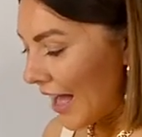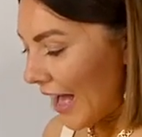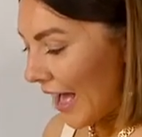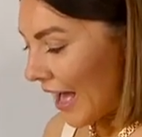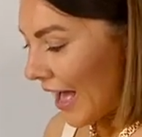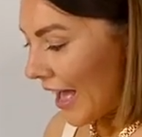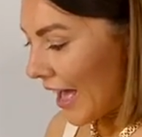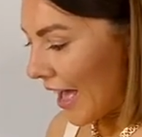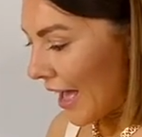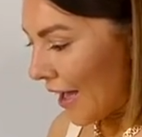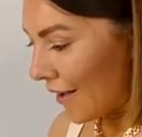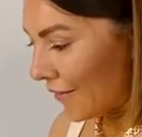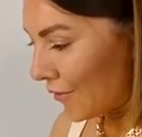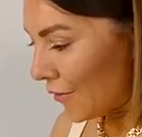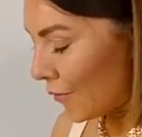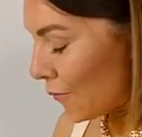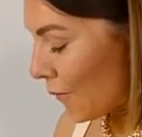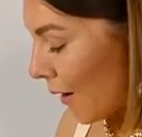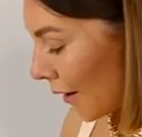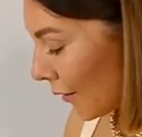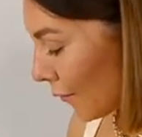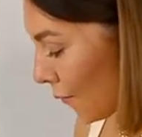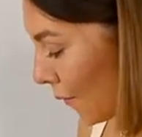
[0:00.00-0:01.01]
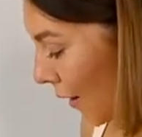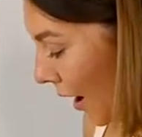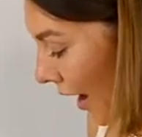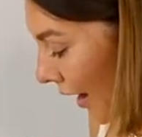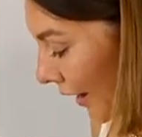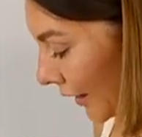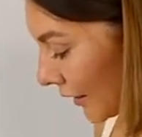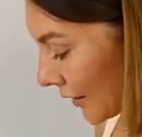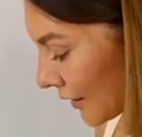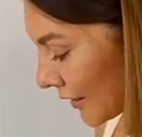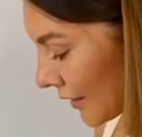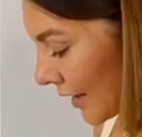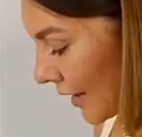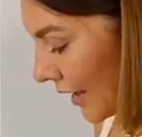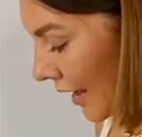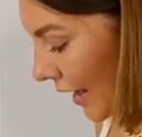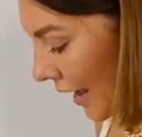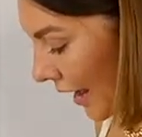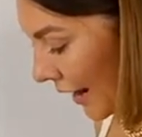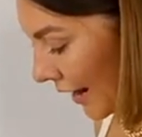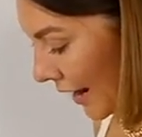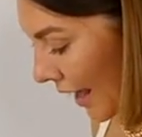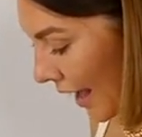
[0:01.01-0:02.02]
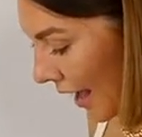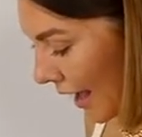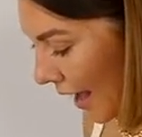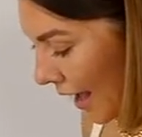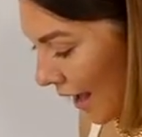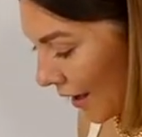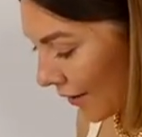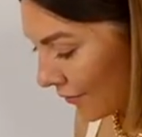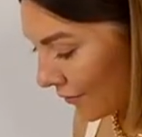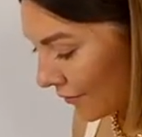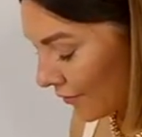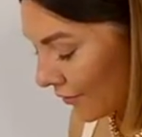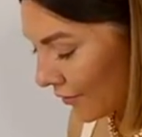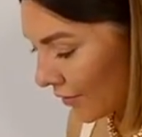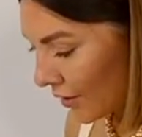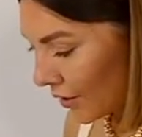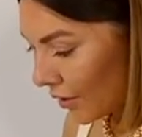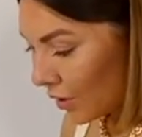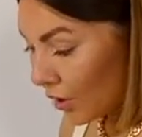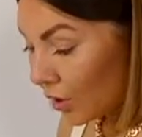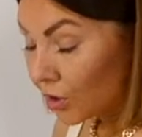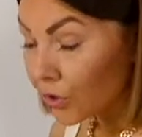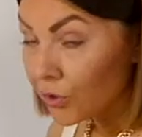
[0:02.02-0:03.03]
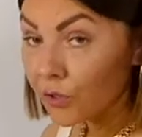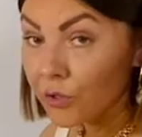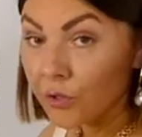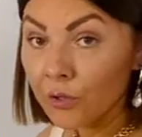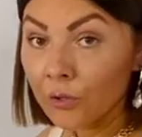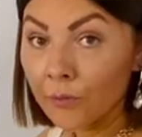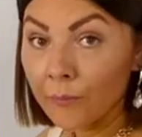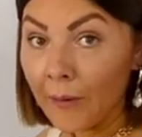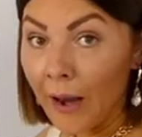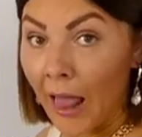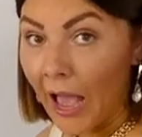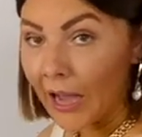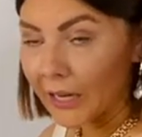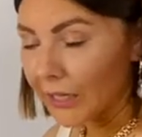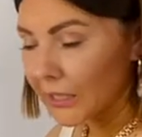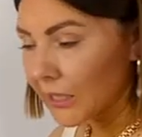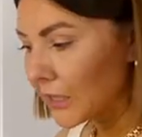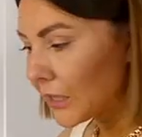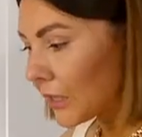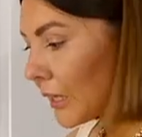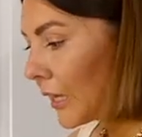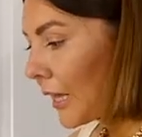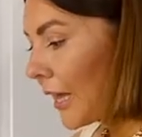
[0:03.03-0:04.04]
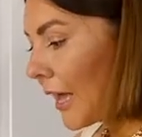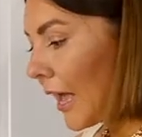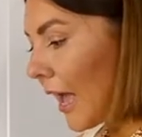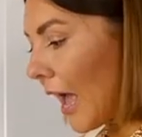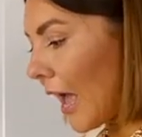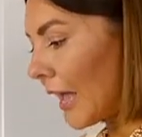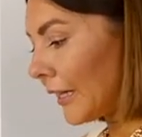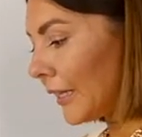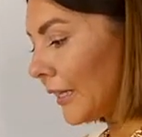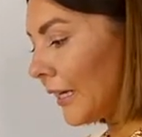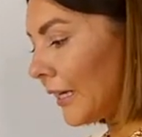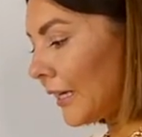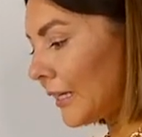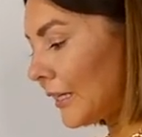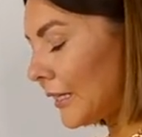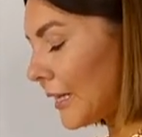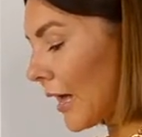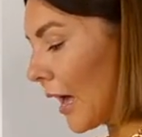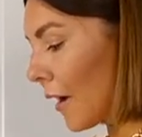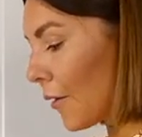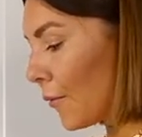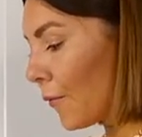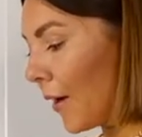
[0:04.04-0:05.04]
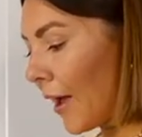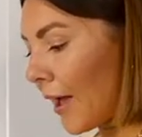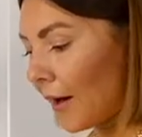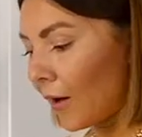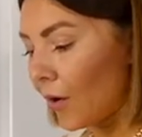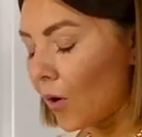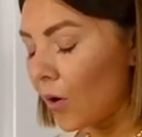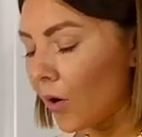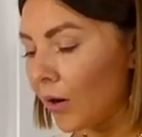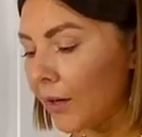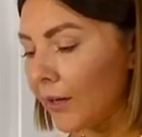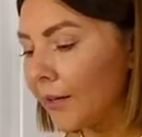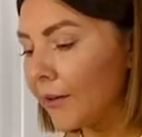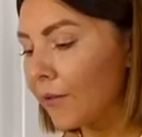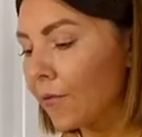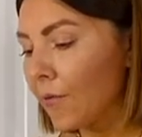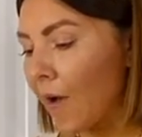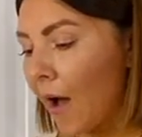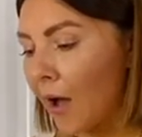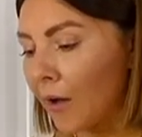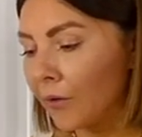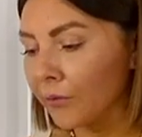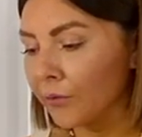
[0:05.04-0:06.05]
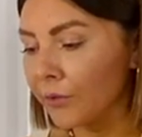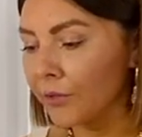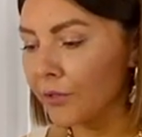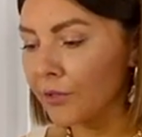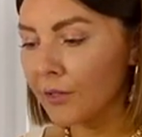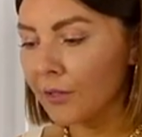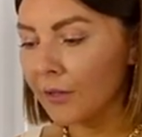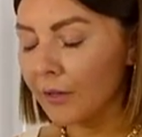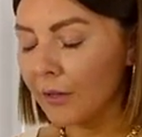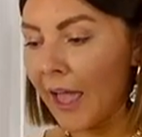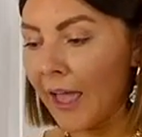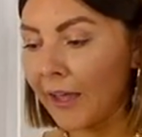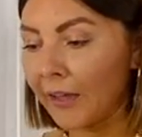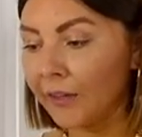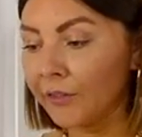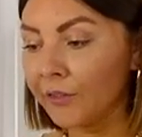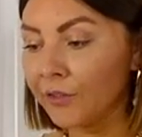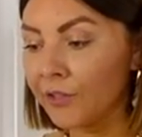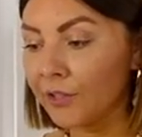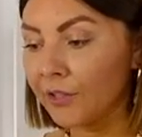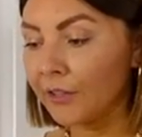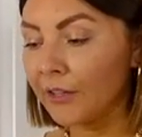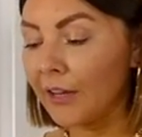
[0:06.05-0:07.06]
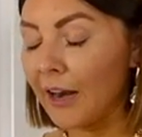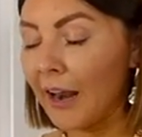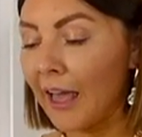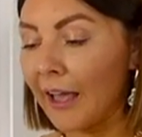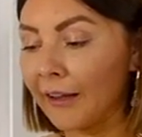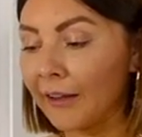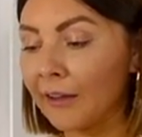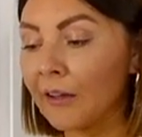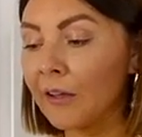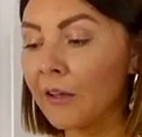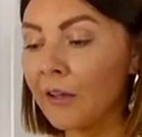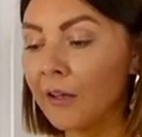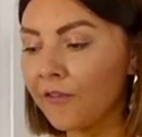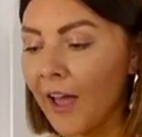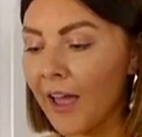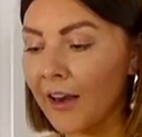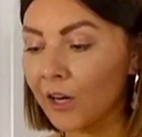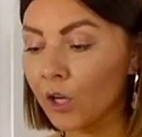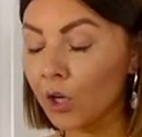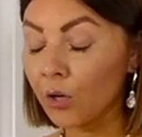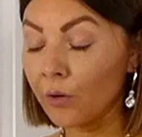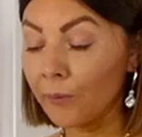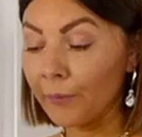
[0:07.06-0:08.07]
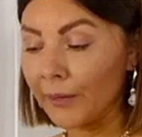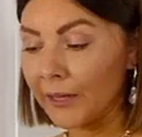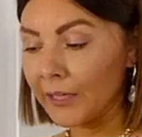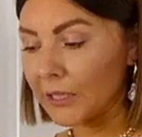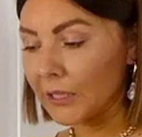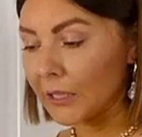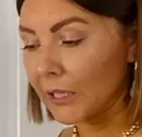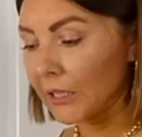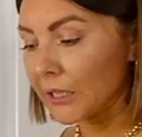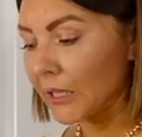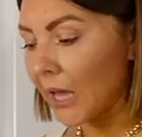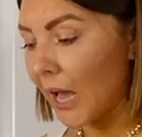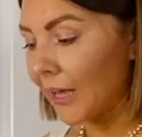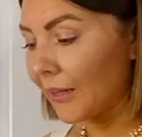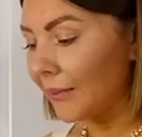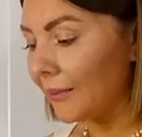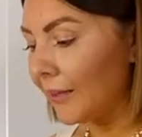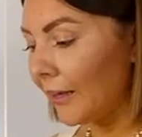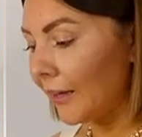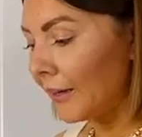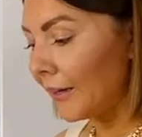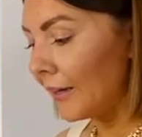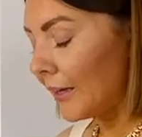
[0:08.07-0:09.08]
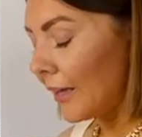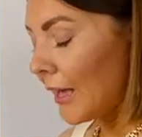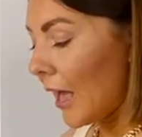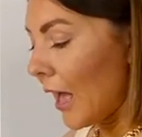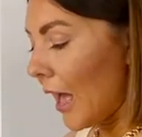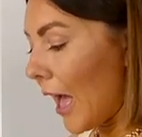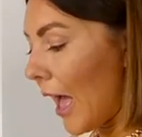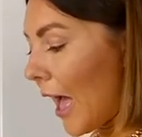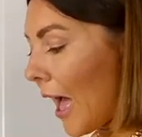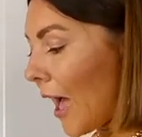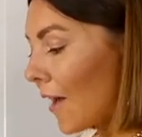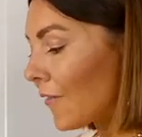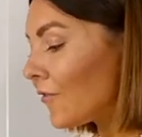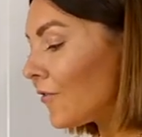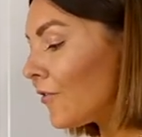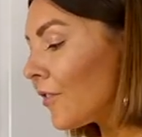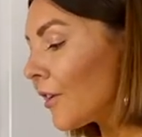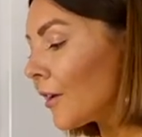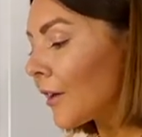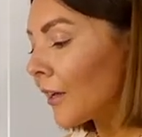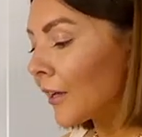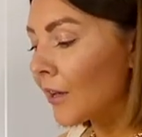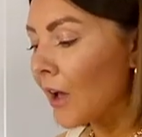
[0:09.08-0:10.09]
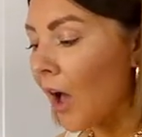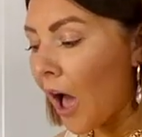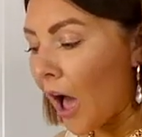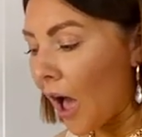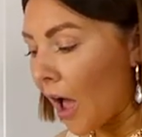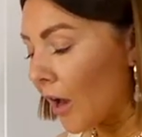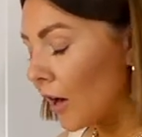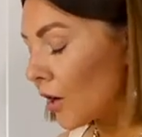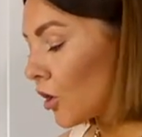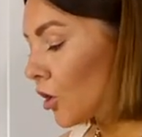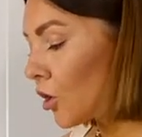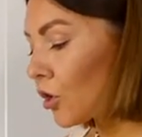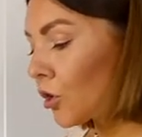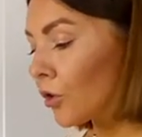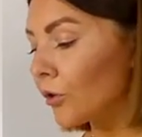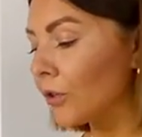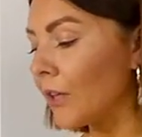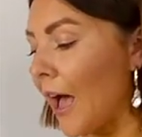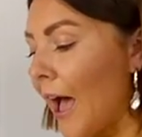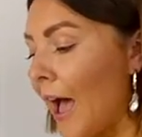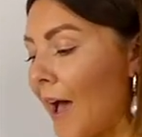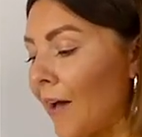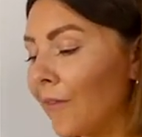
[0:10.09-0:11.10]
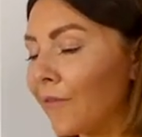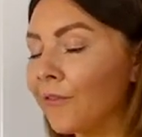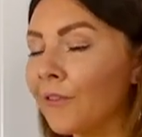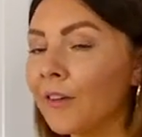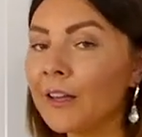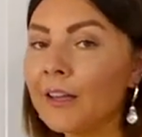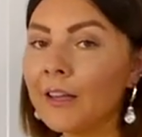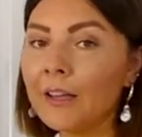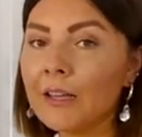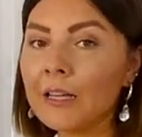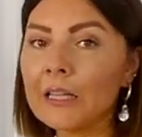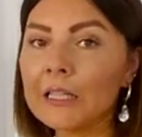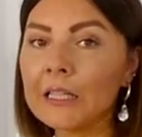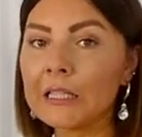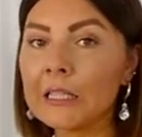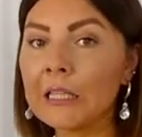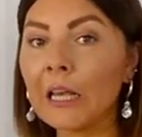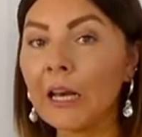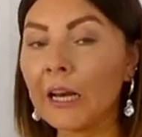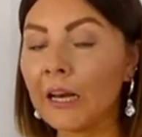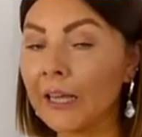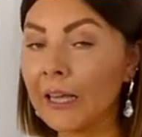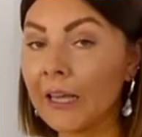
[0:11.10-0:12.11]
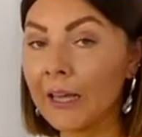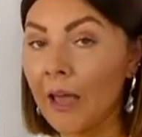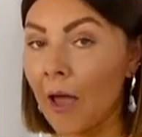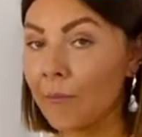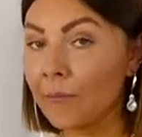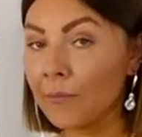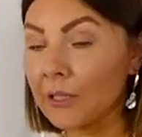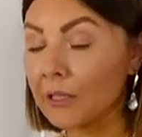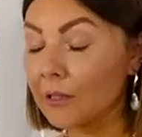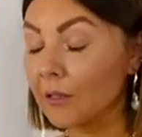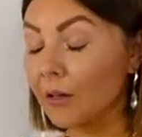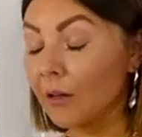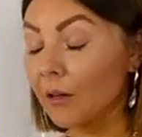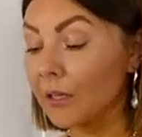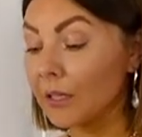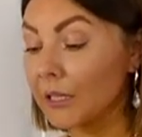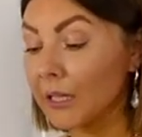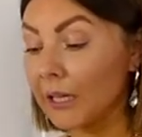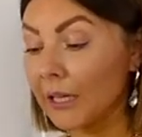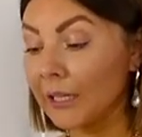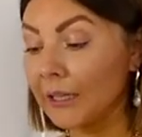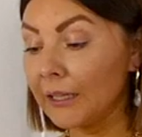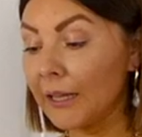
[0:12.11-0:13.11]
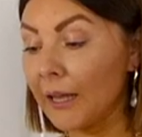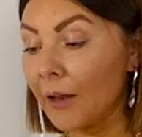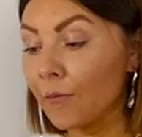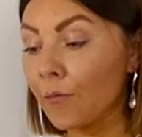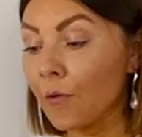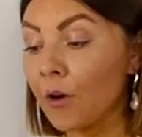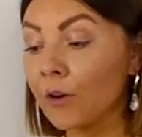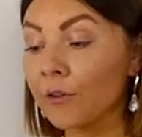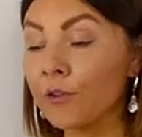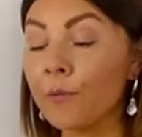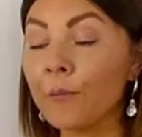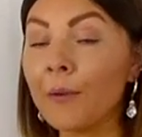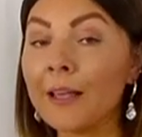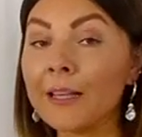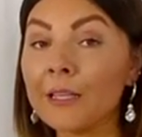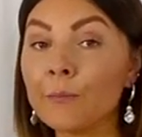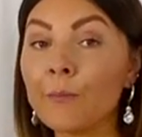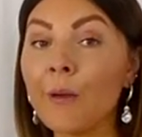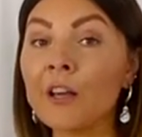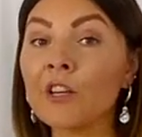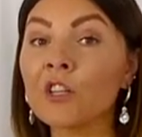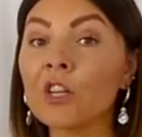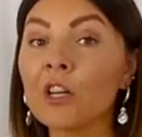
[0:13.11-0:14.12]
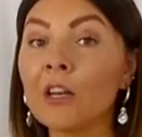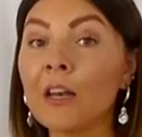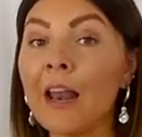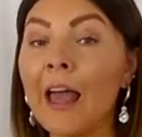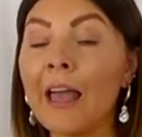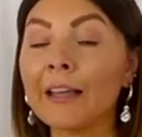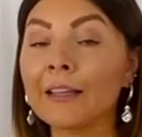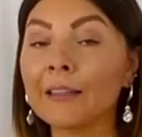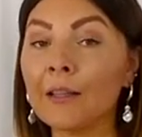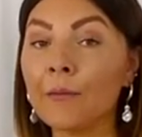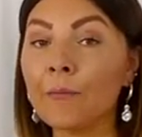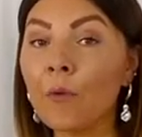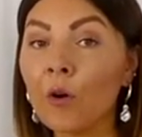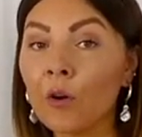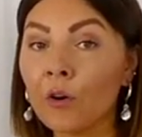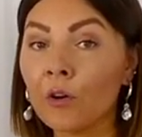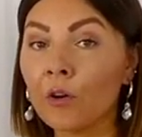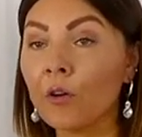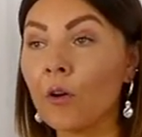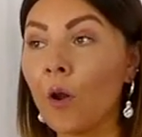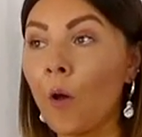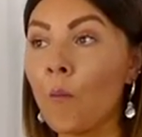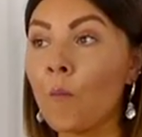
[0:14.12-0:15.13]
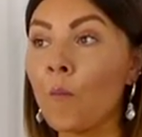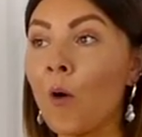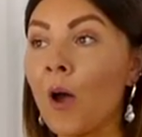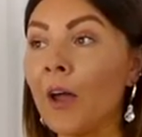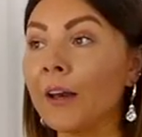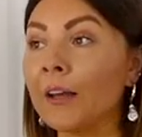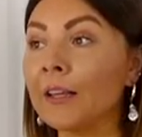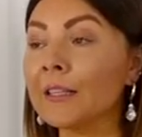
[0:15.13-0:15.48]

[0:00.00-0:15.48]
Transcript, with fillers: I have one white and I have two blacks. And these I wear all year round and they're like very good pieces. I think every girl should have silk camisoles in their wardrobe, especially like the monochrome one.